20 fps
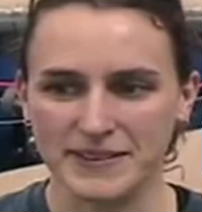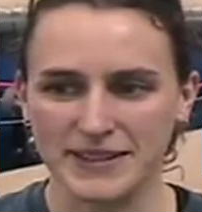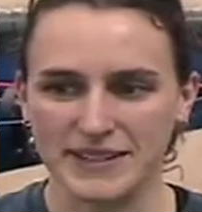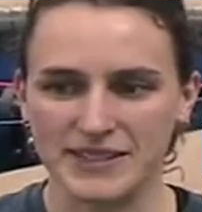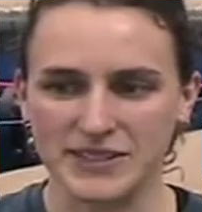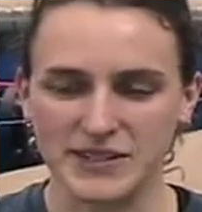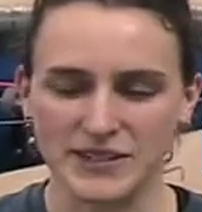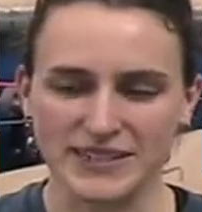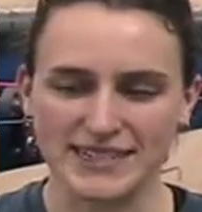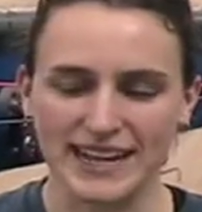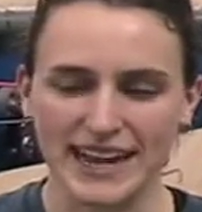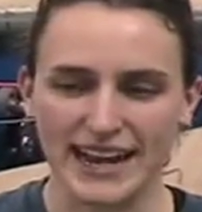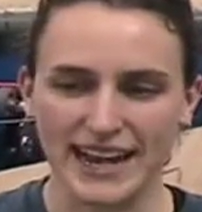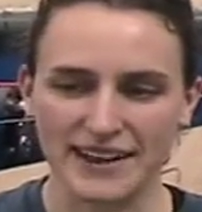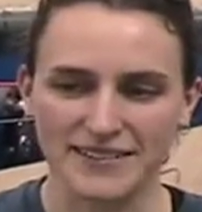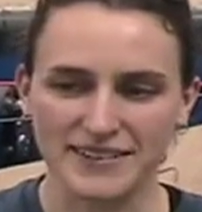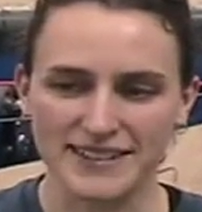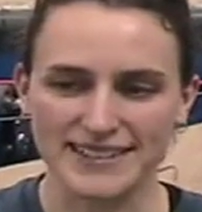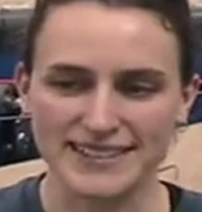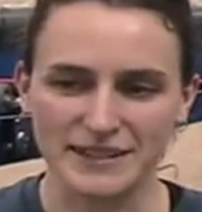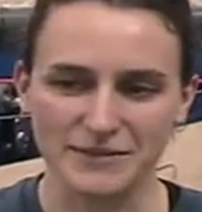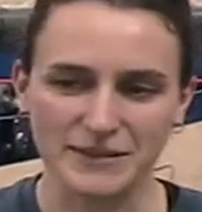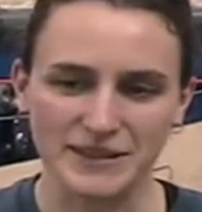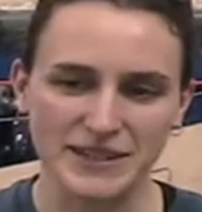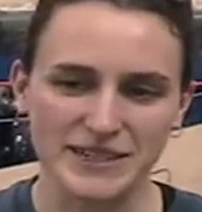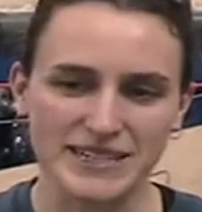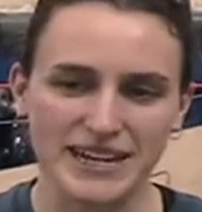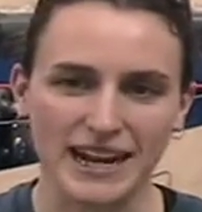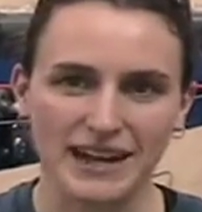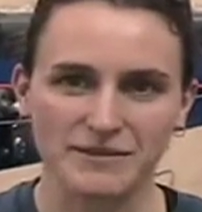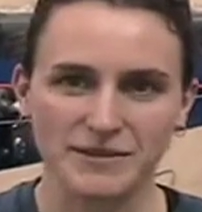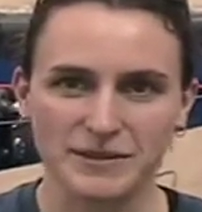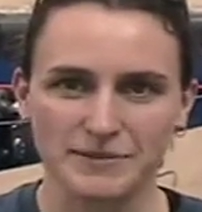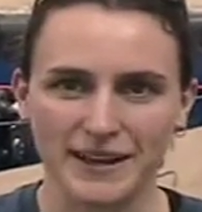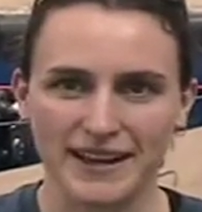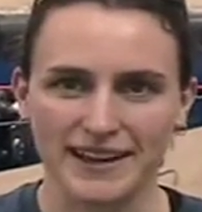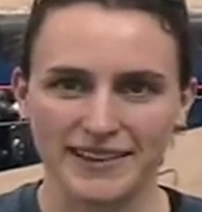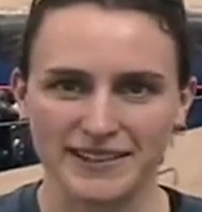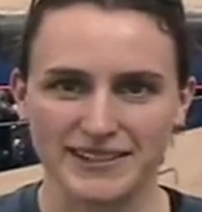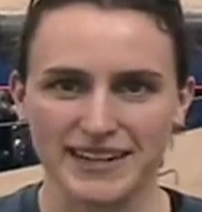so to have a similar time to
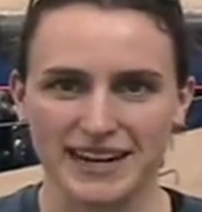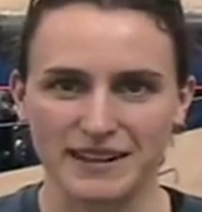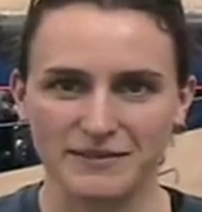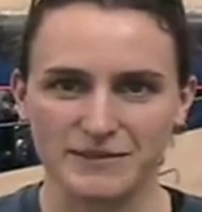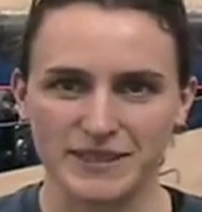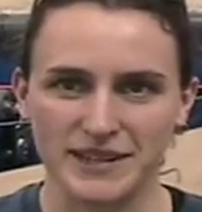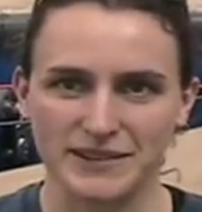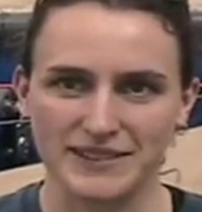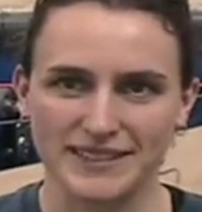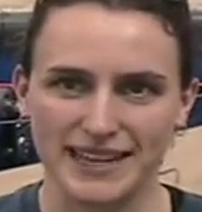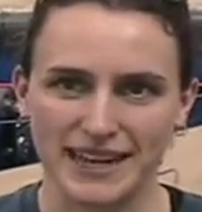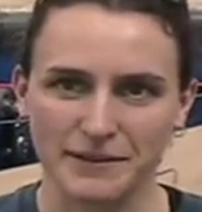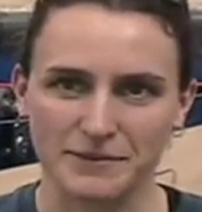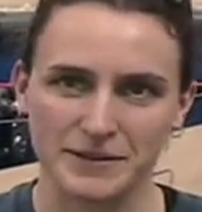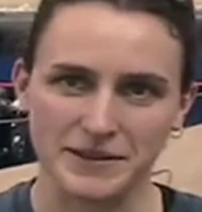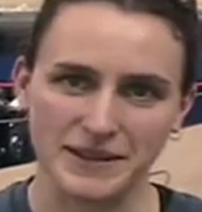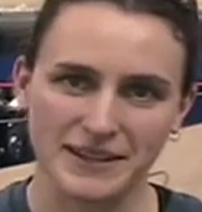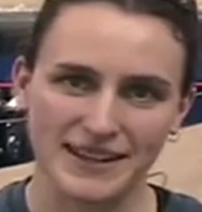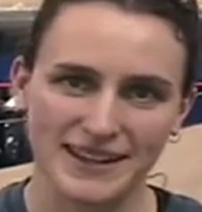my other times, I was happy